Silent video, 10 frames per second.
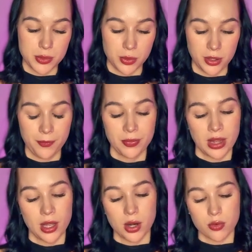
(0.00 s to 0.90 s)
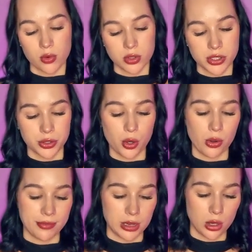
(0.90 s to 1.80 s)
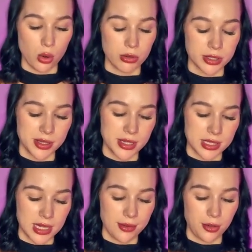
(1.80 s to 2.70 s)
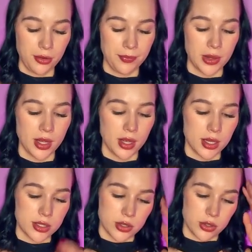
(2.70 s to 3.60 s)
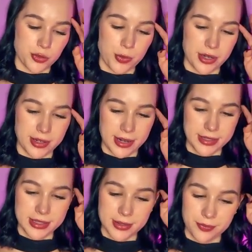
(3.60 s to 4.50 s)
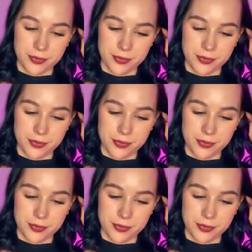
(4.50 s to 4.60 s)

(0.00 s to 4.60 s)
will reverse and go even lower than this level. So it's pretty nice.